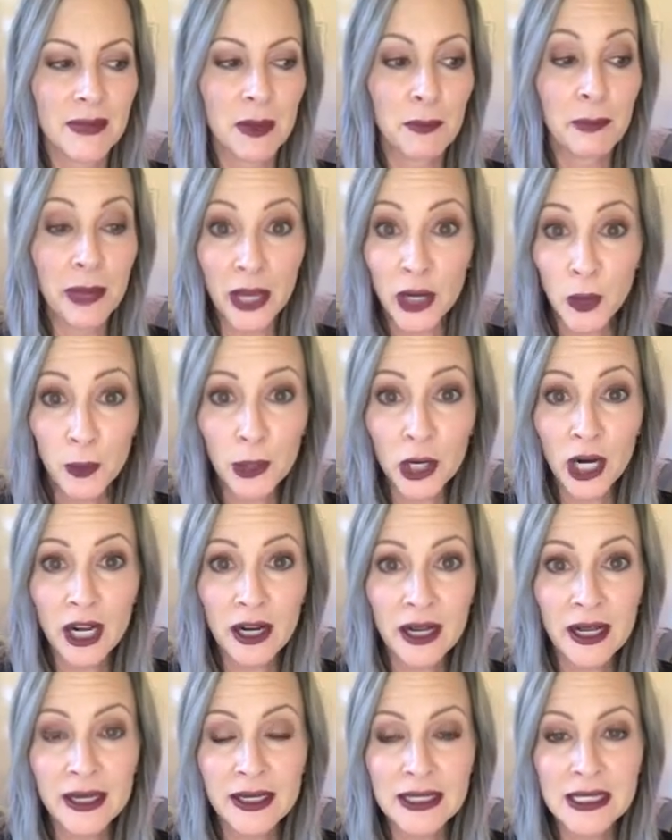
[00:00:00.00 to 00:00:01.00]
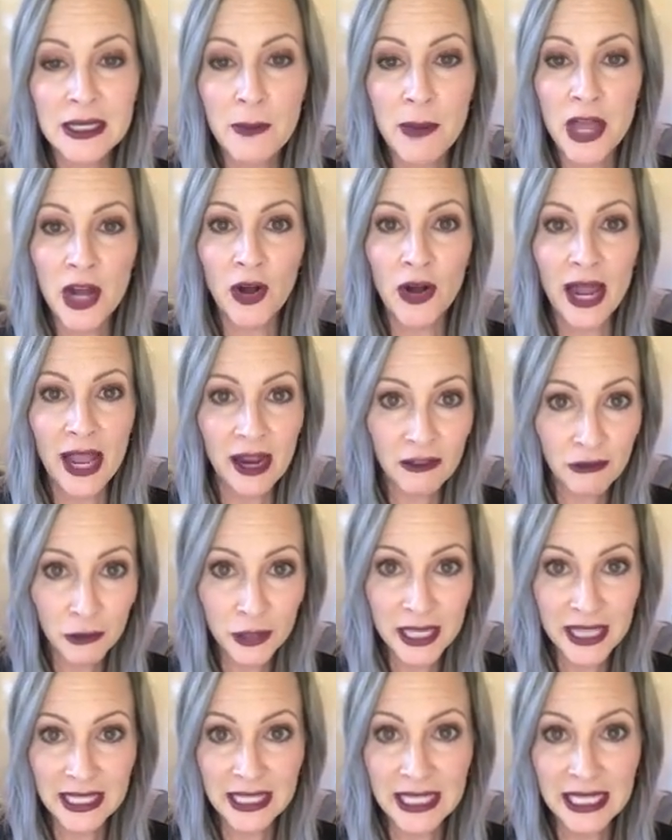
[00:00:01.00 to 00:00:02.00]
better products, better
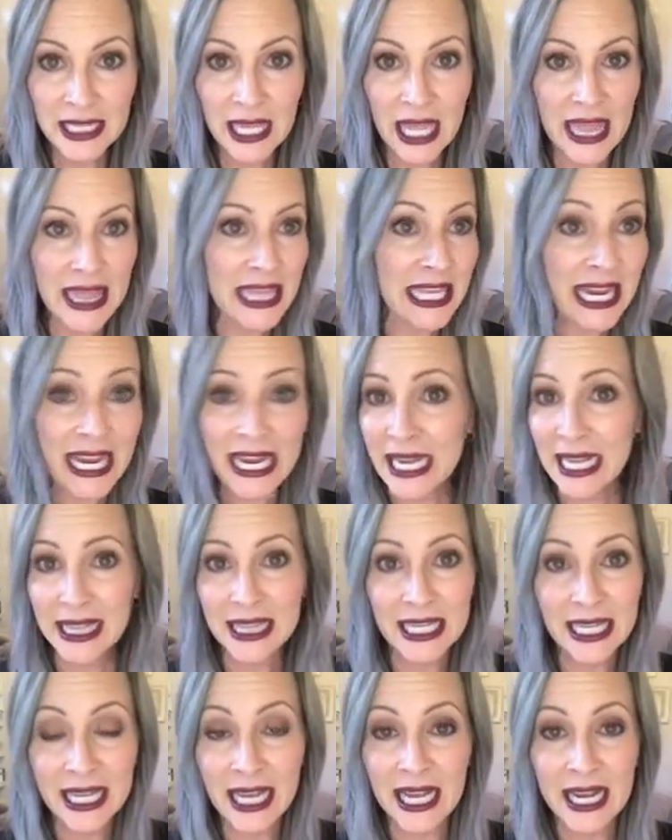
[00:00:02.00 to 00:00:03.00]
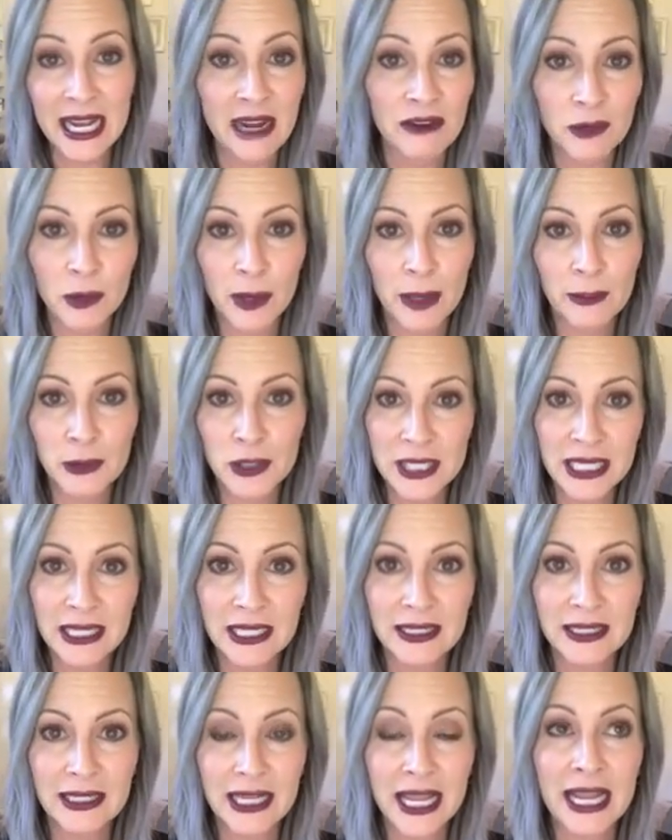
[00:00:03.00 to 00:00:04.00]
everything than anything I'd ever
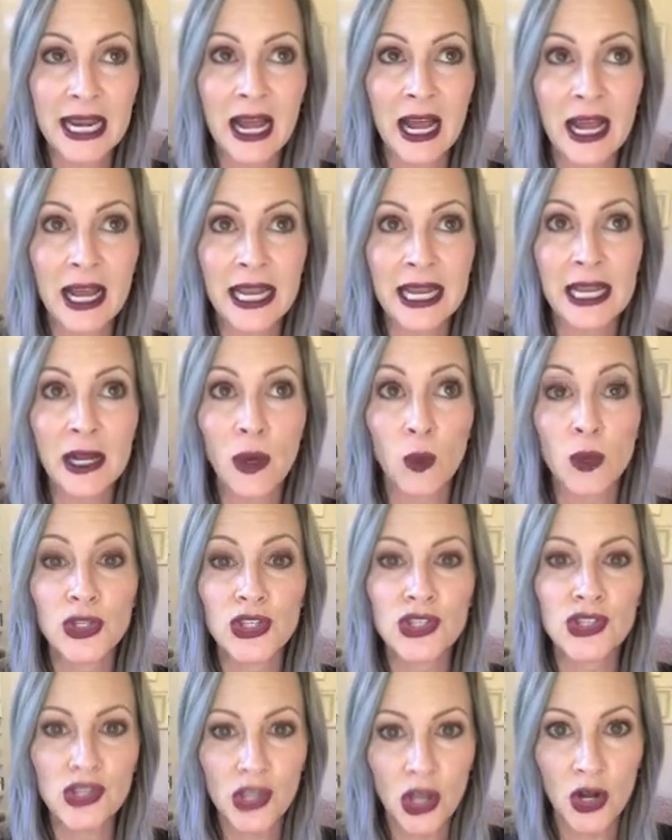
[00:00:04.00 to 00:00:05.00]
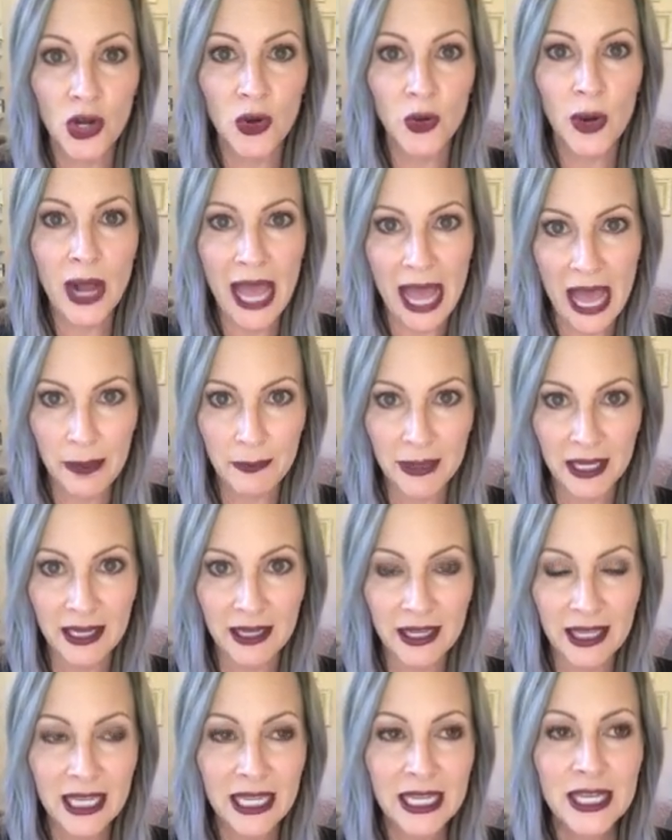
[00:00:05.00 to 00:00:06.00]
represented. And I was so
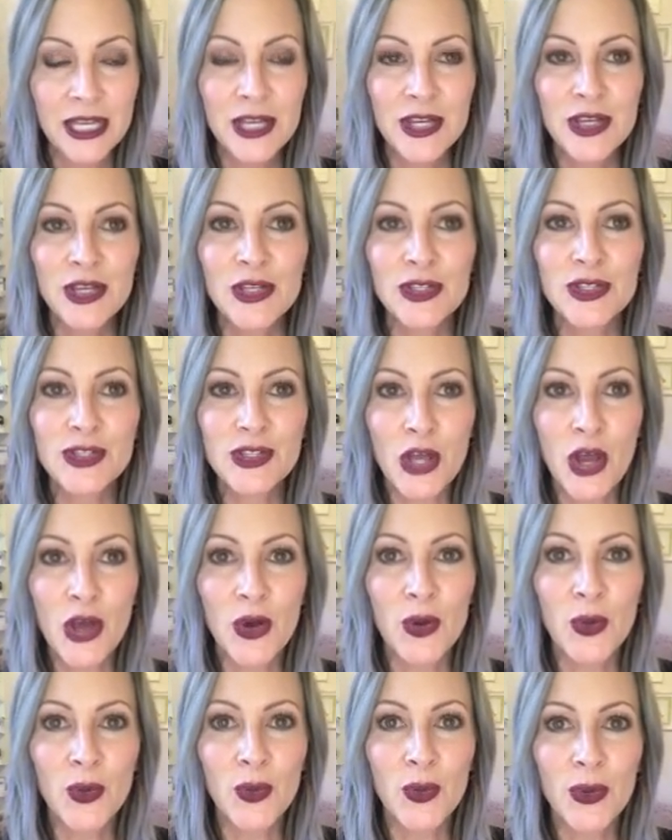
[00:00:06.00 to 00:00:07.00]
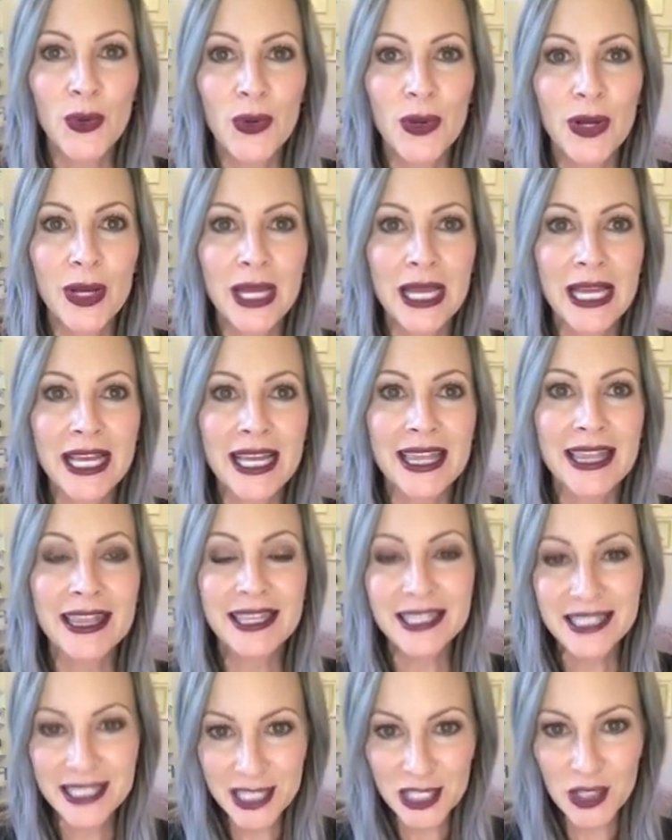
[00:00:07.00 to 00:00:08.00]
happy. So
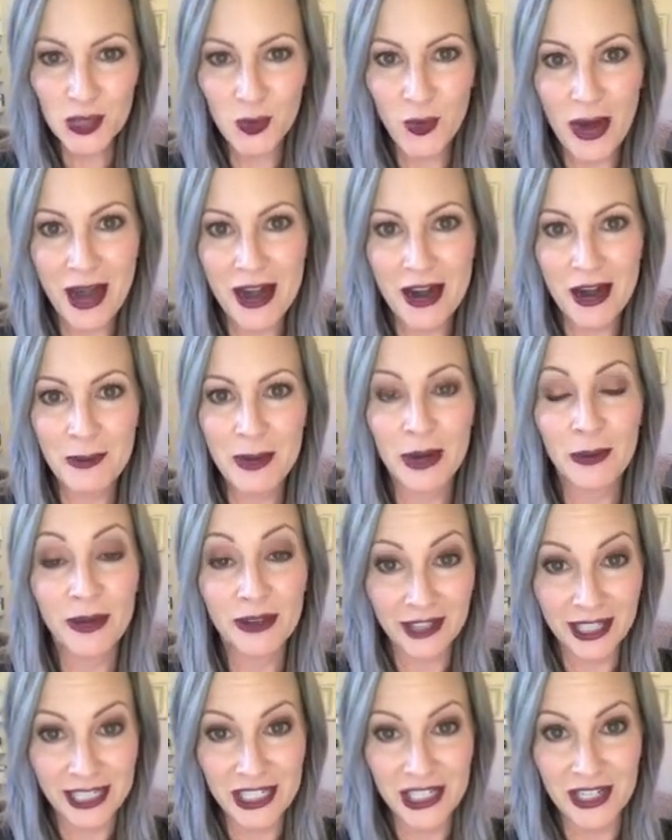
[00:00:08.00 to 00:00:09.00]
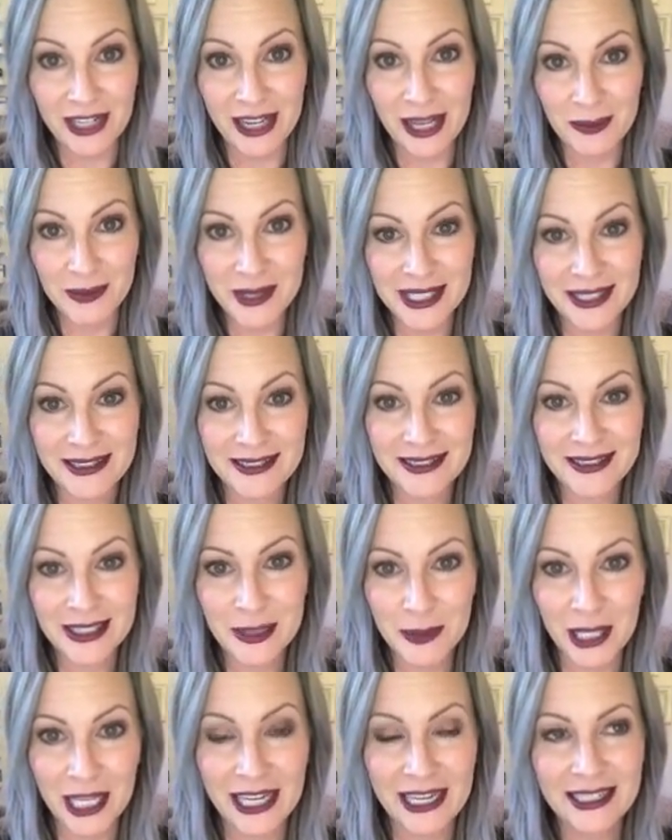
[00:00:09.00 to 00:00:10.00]
this is where my revelation comes
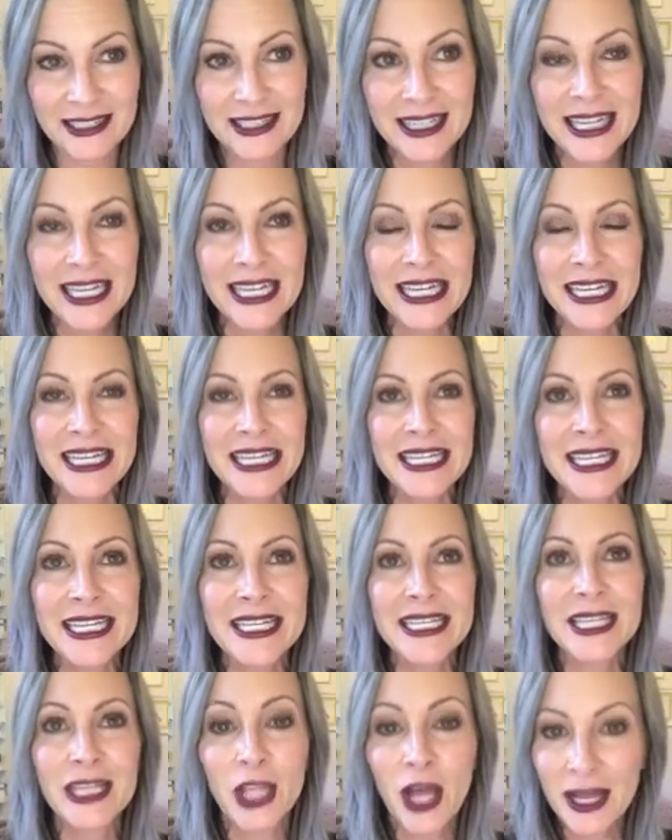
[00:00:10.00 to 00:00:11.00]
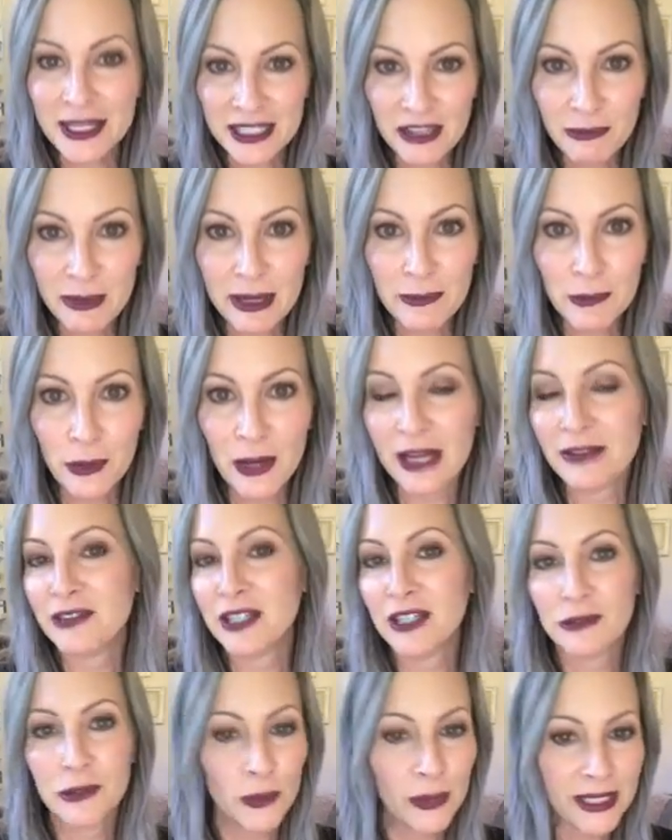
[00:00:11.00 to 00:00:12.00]
into play. Lots of people have
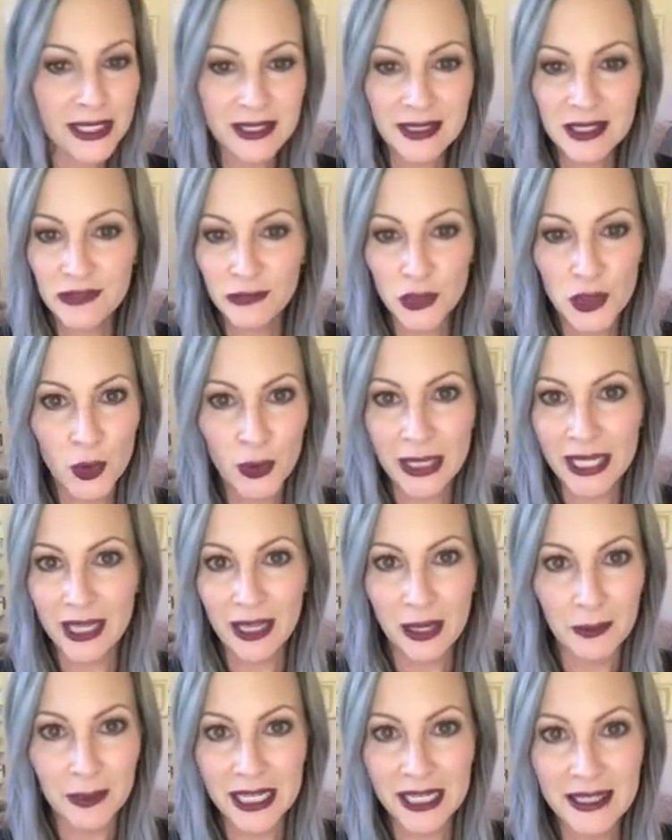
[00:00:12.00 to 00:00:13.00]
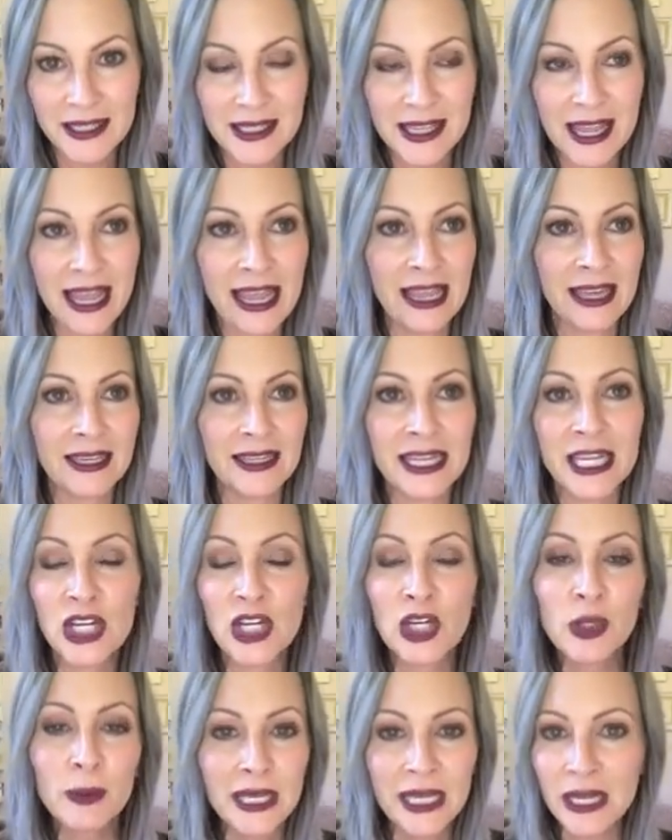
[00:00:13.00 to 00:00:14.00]
different reasons for joining companies, and it
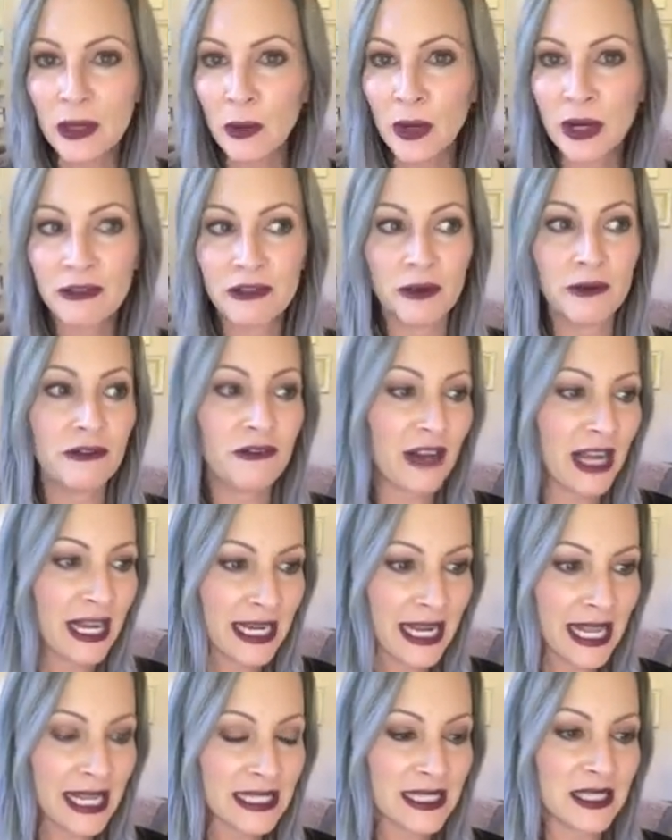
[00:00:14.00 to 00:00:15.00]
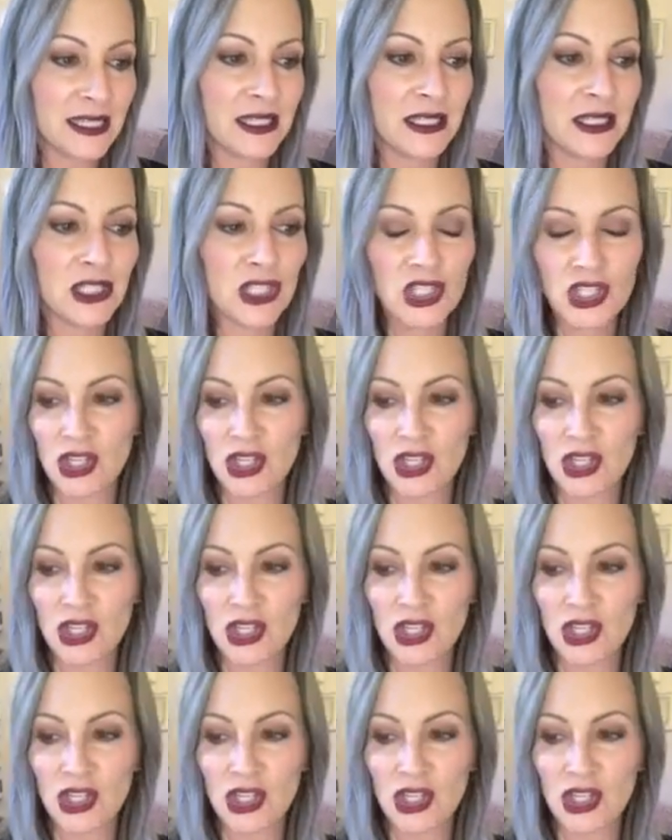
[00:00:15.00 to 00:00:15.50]
could be anywhere from finances